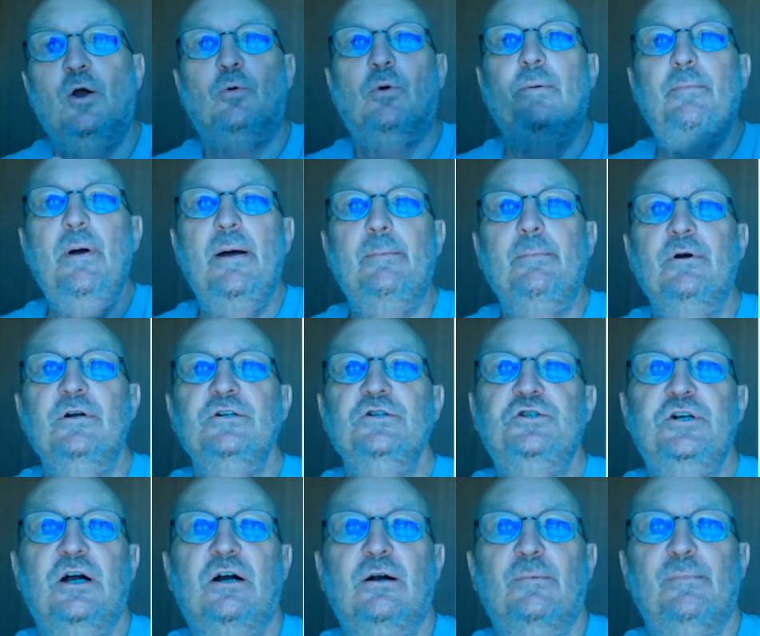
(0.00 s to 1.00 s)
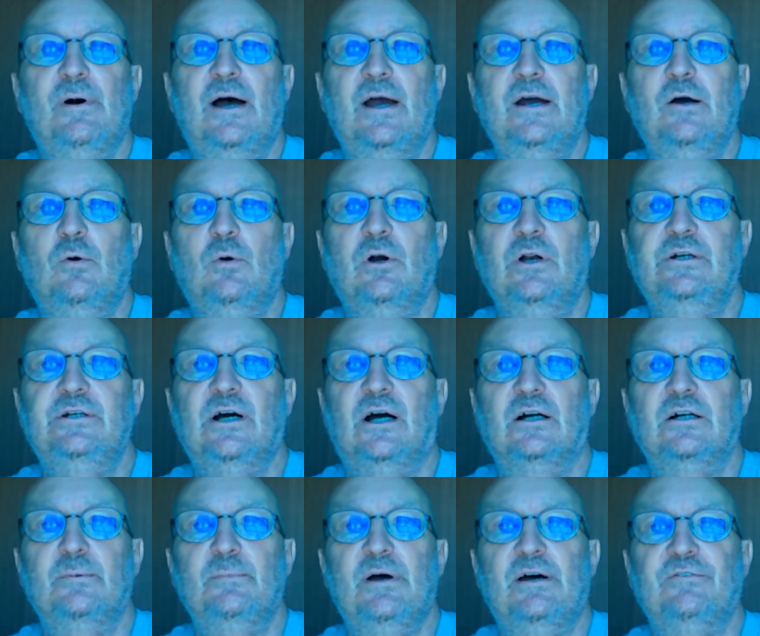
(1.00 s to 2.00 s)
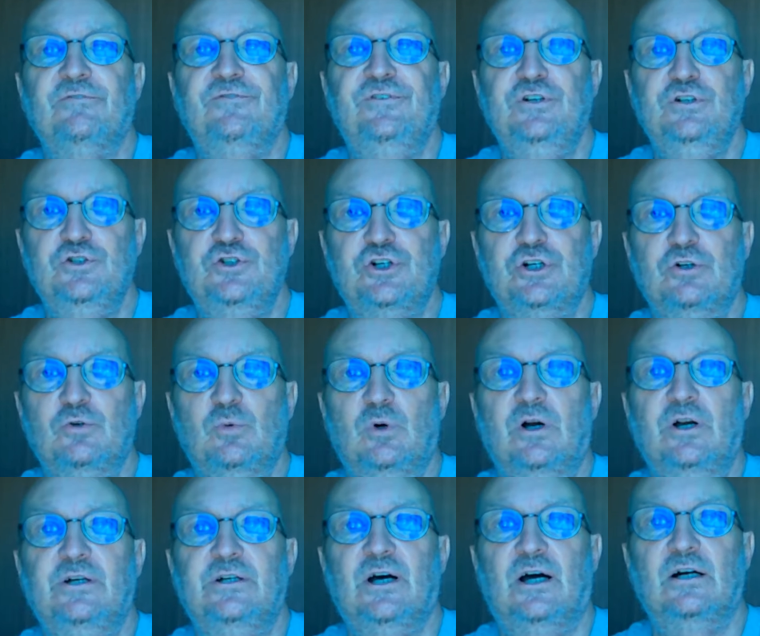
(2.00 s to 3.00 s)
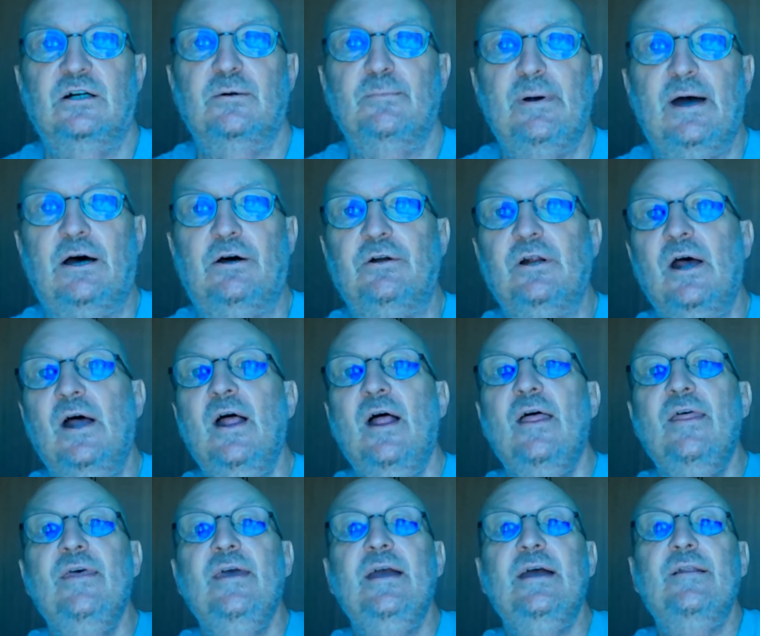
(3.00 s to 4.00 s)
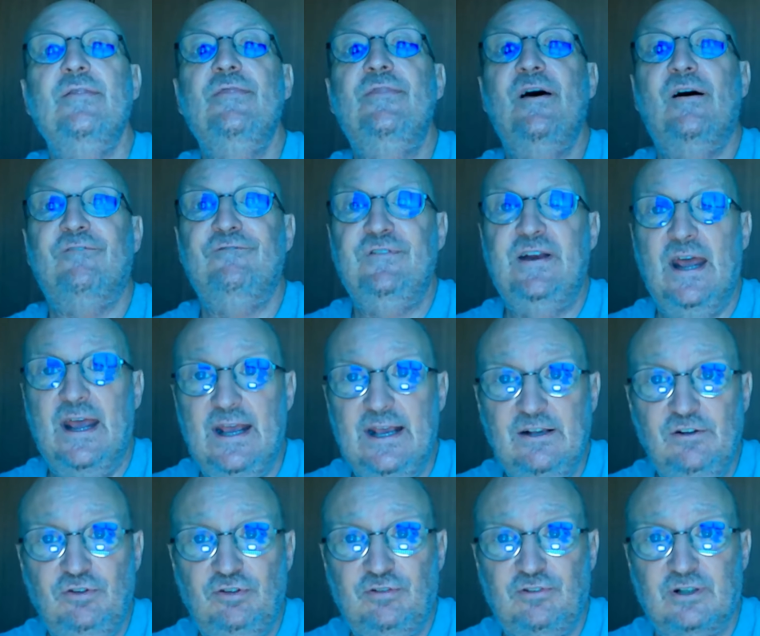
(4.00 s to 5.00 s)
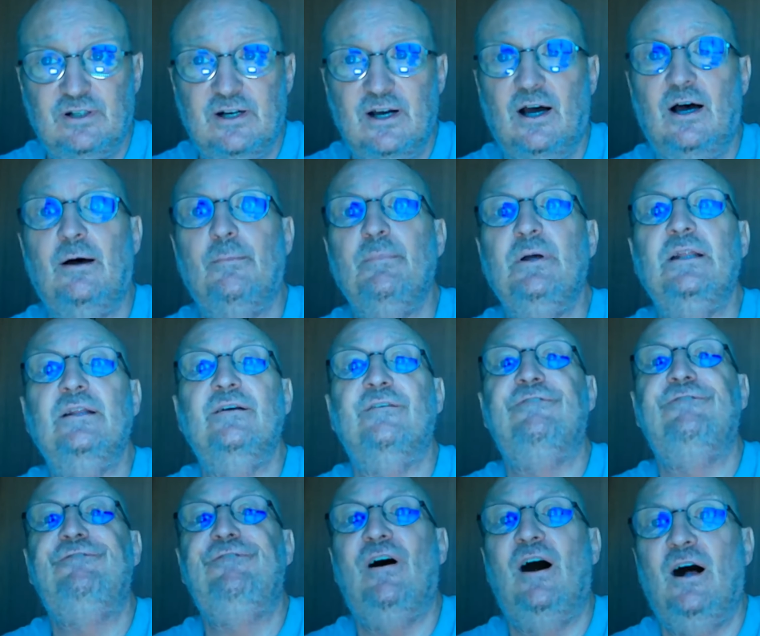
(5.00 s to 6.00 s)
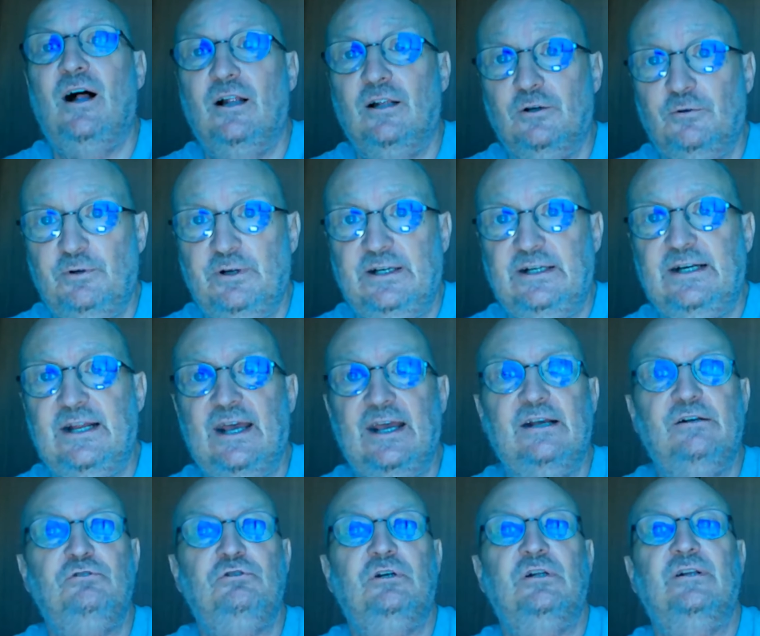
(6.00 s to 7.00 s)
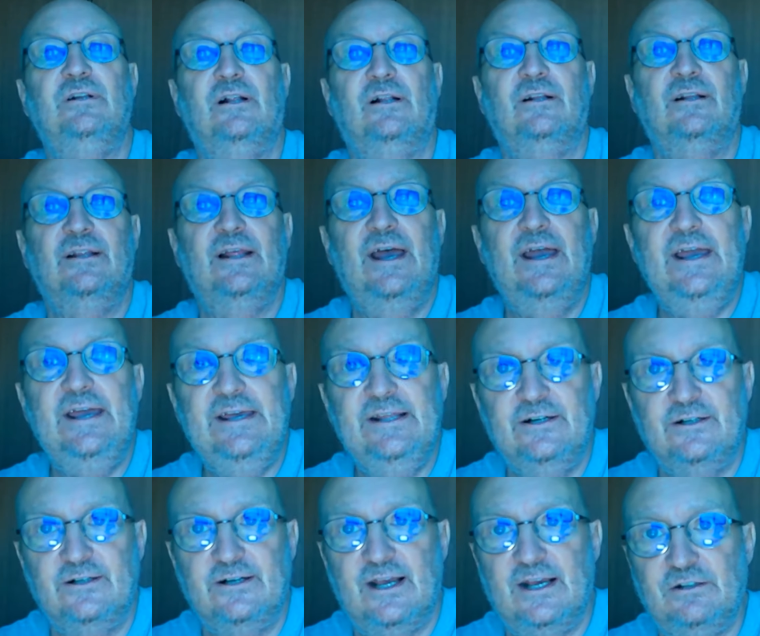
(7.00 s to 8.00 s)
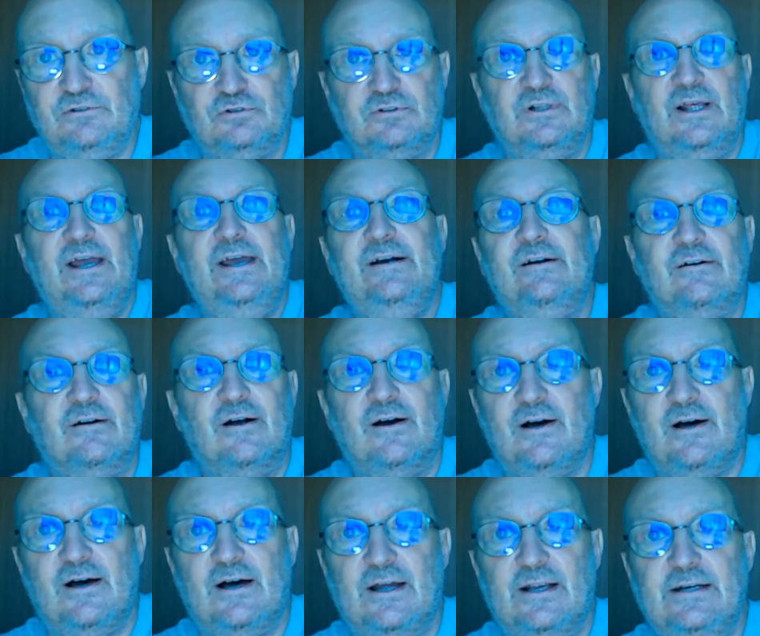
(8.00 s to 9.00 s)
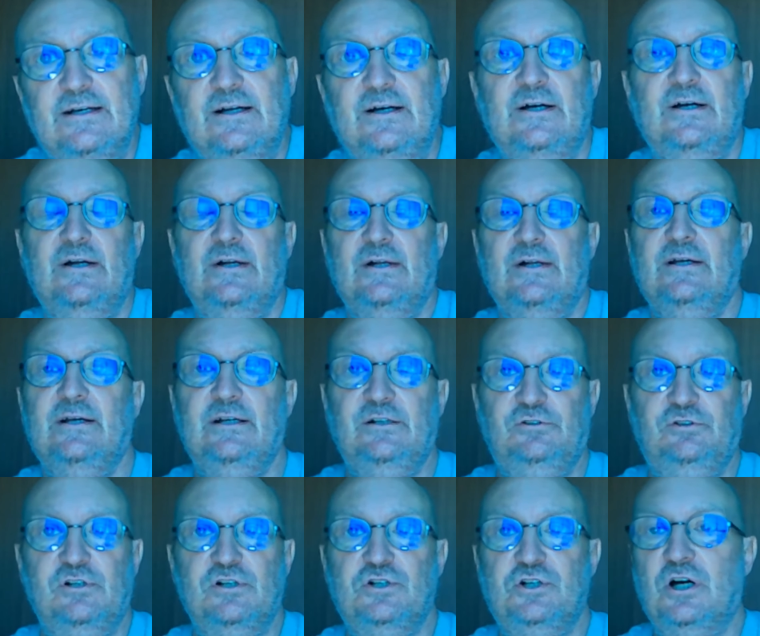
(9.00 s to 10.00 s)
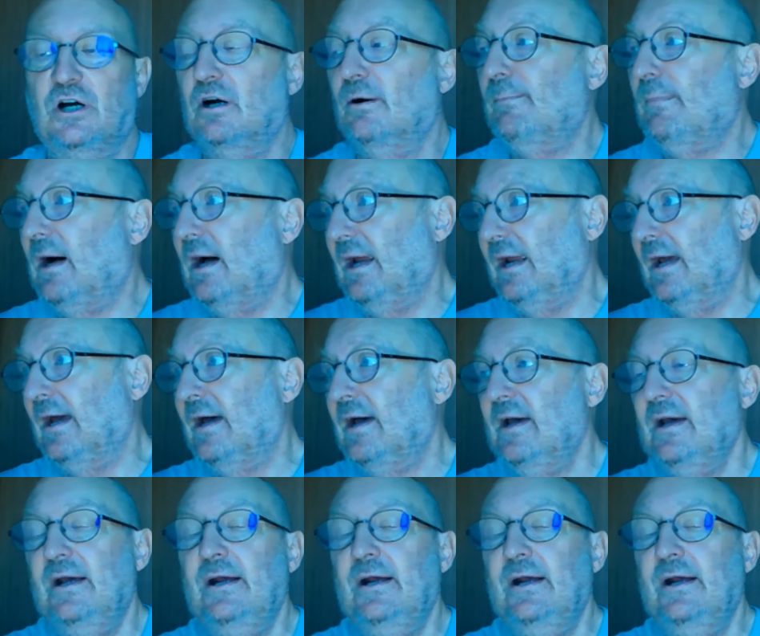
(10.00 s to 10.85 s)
Remember in Jeremiah where he talked about future, where he talked about in the days to come, in the following days, in the later days, later on, is in Jeremiah.